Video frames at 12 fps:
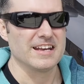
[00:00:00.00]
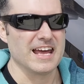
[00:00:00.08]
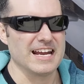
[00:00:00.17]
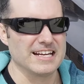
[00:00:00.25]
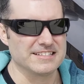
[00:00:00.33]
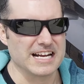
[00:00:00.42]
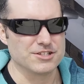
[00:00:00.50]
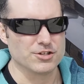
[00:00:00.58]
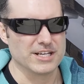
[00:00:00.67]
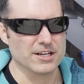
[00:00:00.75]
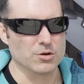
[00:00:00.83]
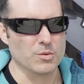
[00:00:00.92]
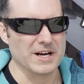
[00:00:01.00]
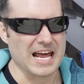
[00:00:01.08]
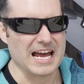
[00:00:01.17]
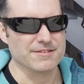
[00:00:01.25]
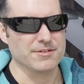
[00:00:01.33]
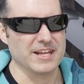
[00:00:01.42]
Hey, it's Andrew here, one
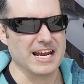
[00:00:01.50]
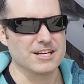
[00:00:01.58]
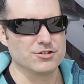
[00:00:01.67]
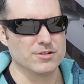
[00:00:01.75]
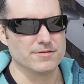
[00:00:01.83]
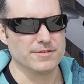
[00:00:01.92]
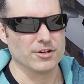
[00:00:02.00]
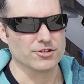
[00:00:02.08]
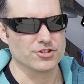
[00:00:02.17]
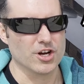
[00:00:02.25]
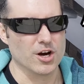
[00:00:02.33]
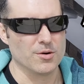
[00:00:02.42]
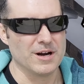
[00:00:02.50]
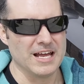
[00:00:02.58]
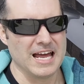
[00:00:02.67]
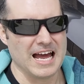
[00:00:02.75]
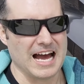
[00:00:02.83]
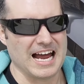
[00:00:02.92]
half of the Andrew and Phil show.
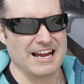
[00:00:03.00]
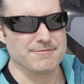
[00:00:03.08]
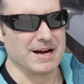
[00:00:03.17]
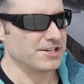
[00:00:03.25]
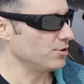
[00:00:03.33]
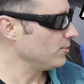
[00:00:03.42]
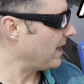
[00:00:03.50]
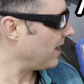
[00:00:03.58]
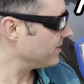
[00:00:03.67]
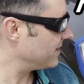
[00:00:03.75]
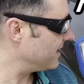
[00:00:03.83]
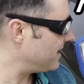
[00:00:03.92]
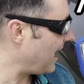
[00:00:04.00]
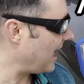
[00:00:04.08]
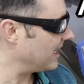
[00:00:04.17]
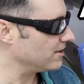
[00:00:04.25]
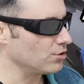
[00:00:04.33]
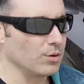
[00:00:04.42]
I have my
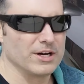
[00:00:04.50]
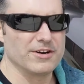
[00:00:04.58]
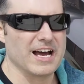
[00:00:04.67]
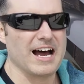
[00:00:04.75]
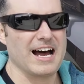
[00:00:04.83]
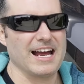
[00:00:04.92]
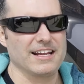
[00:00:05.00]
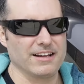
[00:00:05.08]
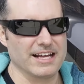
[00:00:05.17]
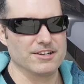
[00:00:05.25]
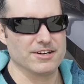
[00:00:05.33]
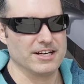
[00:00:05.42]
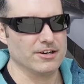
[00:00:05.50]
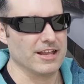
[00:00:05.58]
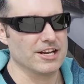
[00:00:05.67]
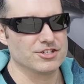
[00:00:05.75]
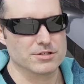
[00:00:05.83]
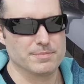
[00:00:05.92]
2009 Toyota Highlander here that
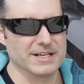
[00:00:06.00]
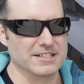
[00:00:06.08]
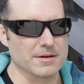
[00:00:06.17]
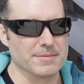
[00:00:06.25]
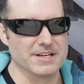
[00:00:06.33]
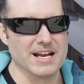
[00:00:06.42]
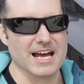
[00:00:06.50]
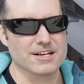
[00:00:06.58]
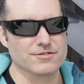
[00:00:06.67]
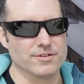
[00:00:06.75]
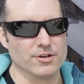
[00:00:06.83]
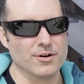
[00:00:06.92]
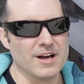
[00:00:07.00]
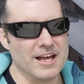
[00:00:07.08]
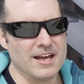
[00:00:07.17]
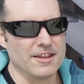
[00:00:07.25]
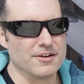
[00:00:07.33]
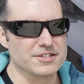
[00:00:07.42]
I just picked up in Nashville.
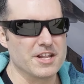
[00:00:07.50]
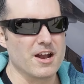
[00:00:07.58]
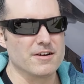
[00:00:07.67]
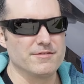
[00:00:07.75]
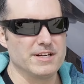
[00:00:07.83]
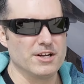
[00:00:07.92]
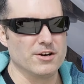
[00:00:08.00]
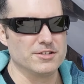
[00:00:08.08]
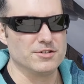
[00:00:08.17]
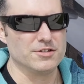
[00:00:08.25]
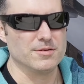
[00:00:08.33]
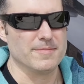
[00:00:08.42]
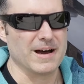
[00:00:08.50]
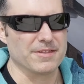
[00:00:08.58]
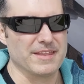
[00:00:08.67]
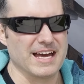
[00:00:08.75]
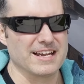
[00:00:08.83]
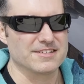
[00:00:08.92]
There's another video on YouTube about
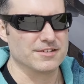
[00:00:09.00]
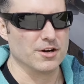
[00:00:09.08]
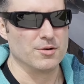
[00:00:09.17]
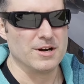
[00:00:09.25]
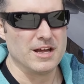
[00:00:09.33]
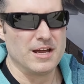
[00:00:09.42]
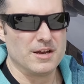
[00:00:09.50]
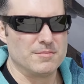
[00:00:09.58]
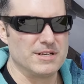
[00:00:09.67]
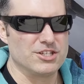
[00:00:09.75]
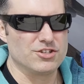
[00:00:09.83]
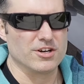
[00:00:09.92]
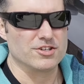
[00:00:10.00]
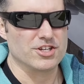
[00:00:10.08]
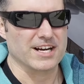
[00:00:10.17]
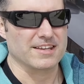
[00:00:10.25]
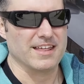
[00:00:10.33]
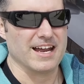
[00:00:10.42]
that, so be sure to
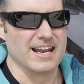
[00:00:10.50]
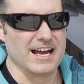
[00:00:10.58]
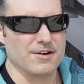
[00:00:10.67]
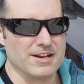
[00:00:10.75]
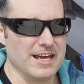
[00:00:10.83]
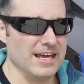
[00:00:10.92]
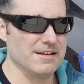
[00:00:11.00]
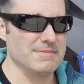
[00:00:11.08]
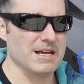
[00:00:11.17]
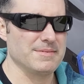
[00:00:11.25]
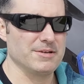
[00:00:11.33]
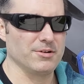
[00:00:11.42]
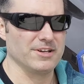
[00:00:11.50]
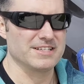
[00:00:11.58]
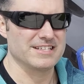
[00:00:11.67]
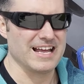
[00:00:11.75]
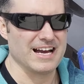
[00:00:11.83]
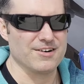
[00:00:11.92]
check that out. It may be
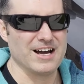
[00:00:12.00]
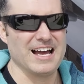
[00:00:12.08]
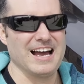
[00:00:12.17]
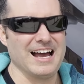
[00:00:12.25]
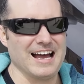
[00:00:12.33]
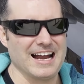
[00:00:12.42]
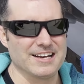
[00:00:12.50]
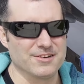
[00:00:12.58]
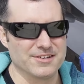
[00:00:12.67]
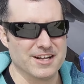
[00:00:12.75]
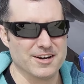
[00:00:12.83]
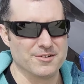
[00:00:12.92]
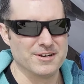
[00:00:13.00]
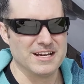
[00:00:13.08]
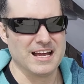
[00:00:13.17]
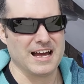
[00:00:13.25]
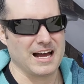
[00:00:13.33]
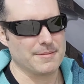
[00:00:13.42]
released now, I don't know.
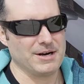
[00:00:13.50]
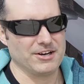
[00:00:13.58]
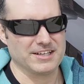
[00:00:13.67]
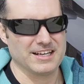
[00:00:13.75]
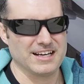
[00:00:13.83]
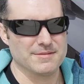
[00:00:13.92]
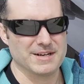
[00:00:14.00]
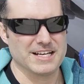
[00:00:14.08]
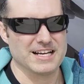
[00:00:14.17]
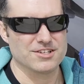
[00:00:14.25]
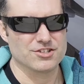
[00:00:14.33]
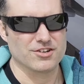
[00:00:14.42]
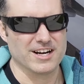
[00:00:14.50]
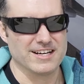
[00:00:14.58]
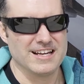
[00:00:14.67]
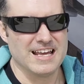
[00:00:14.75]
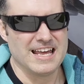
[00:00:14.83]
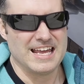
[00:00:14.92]
I barely can get my day straight.
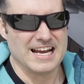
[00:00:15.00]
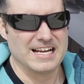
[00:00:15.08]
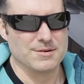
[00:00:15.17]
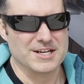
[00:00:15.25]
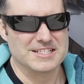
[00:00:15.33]
Anyways,